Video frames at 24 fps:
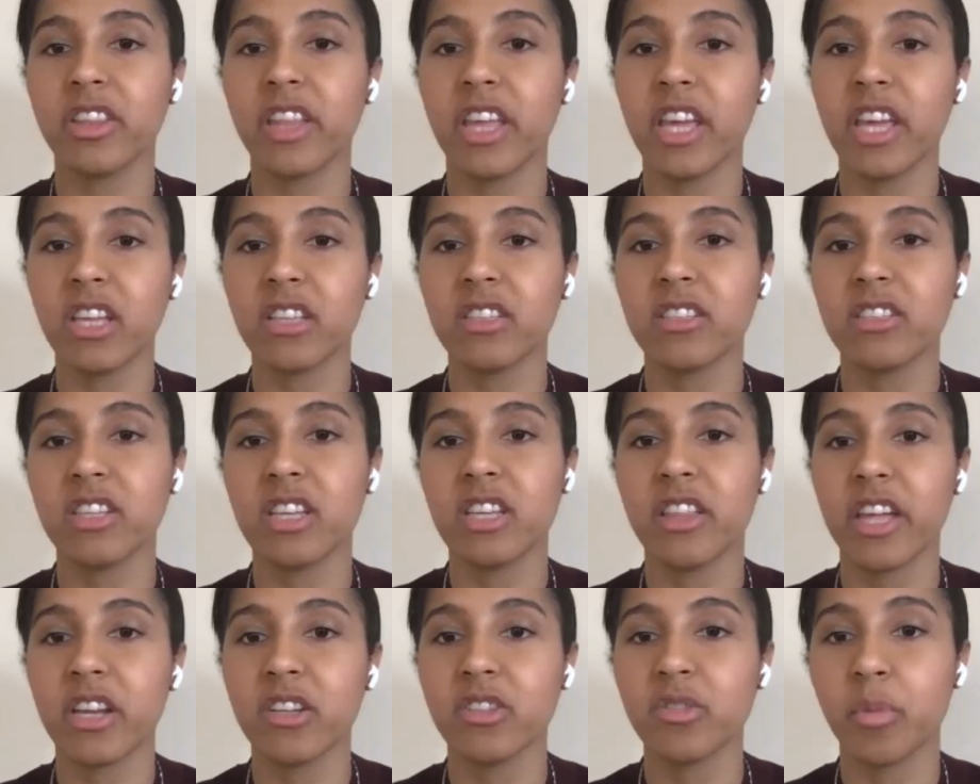that they can
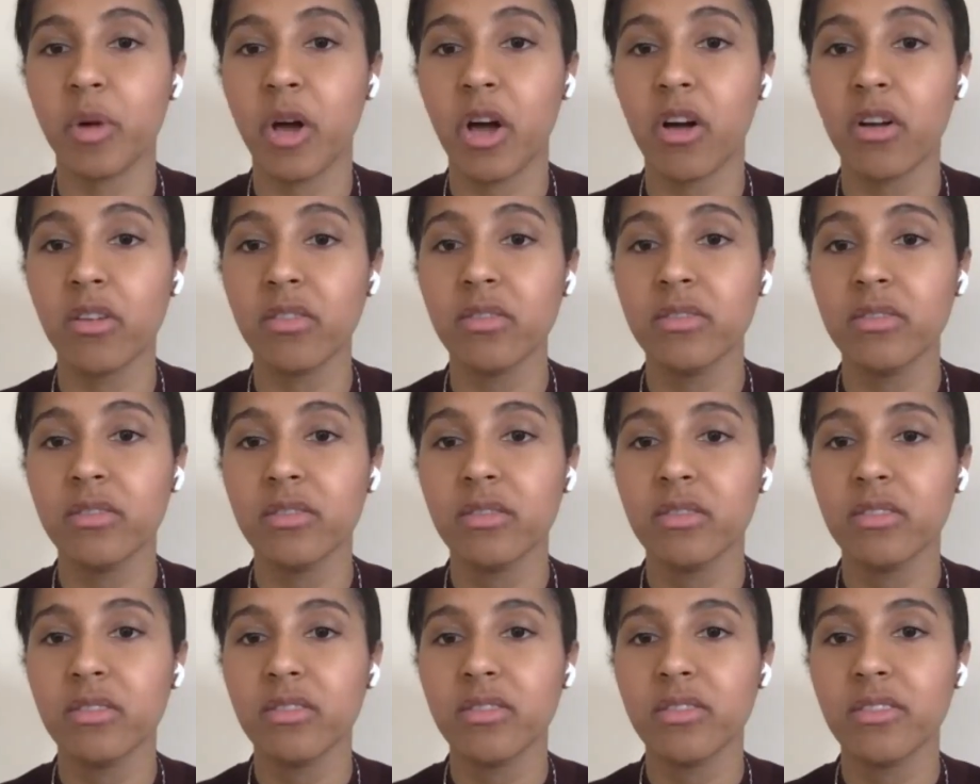see that as well?
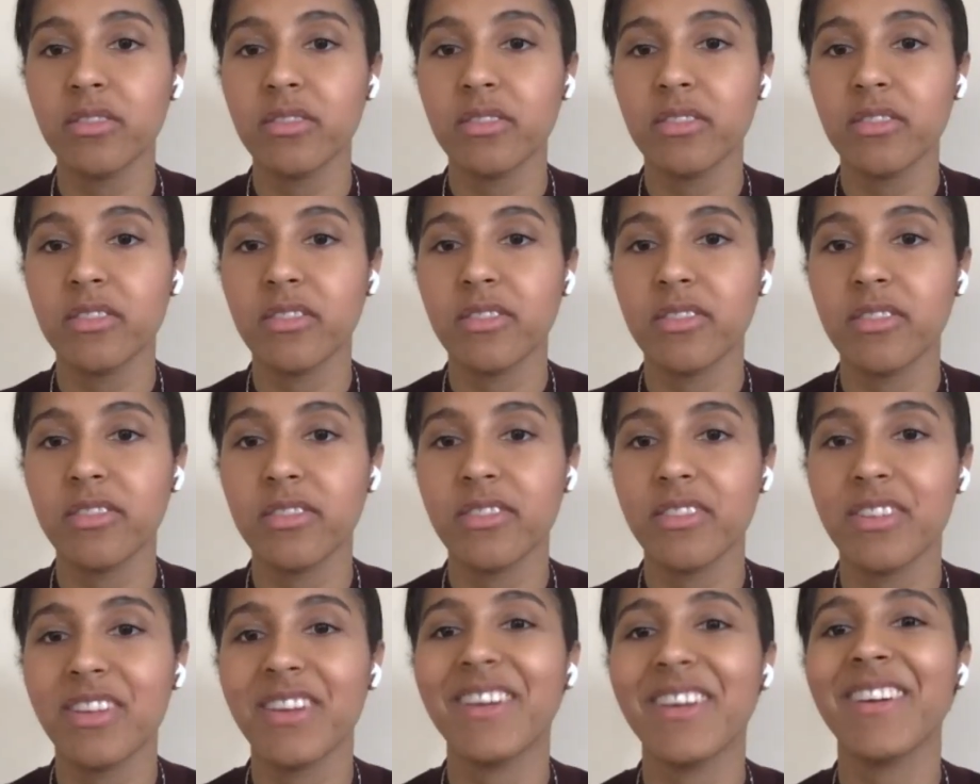Yeah, yeah.
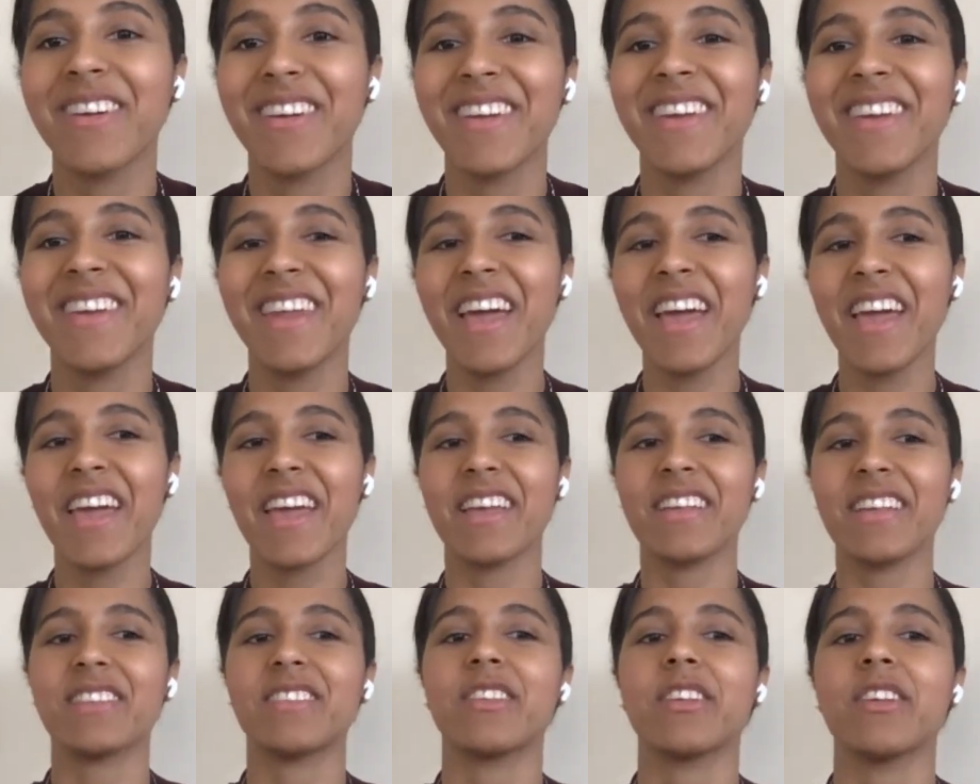
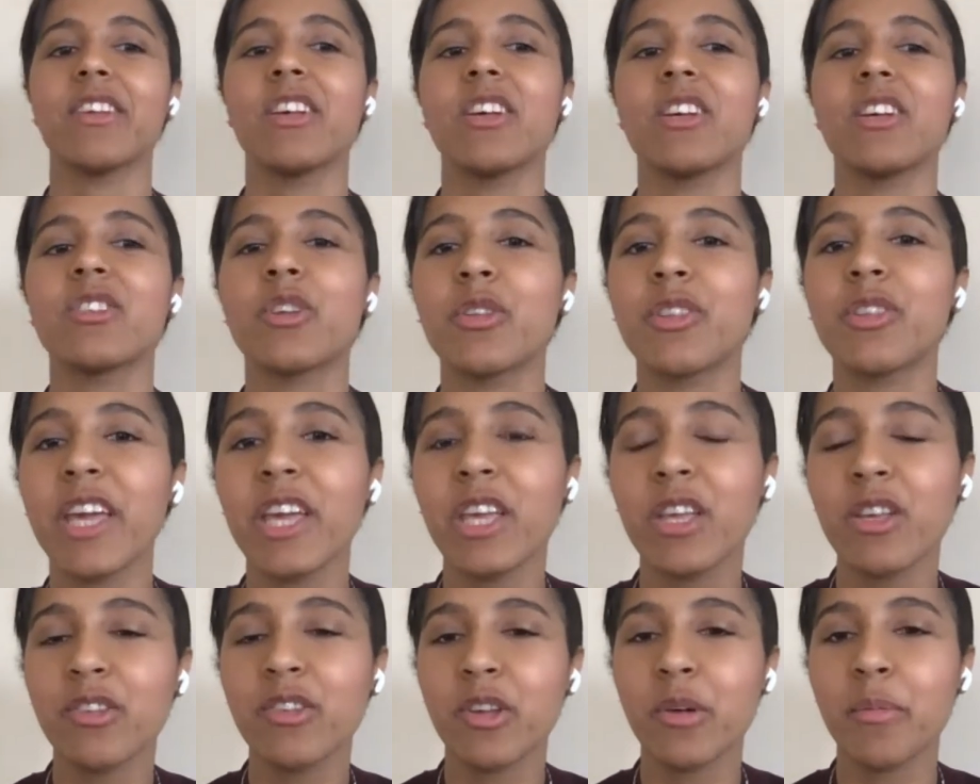Nice. So
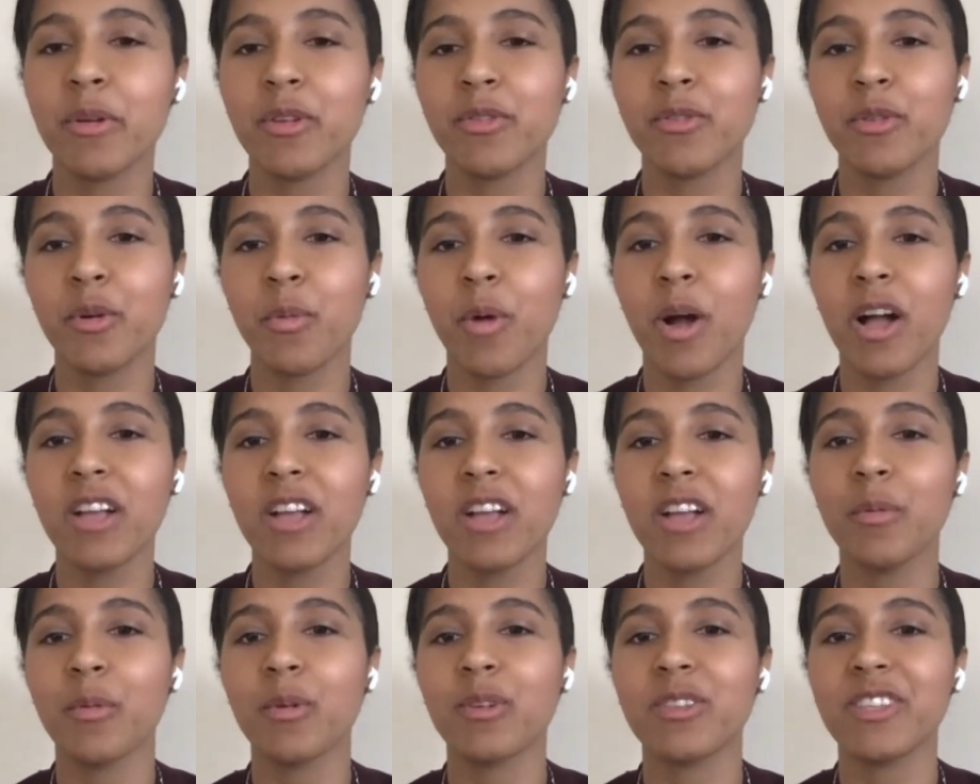thank you so much for
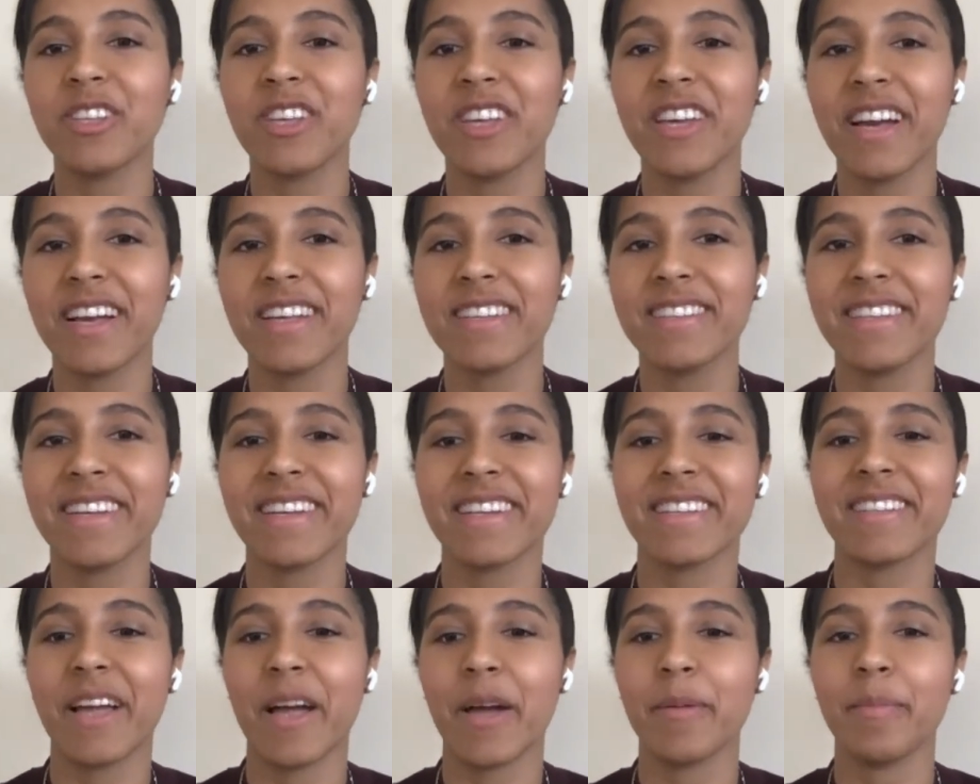watching and we'll see you guys
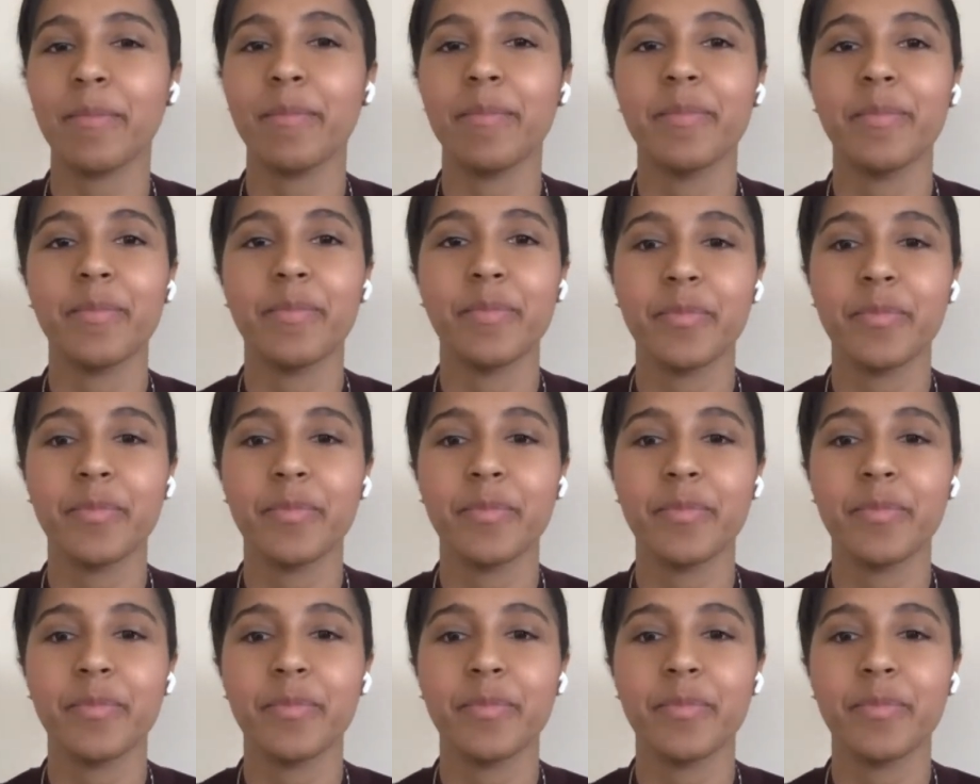next time.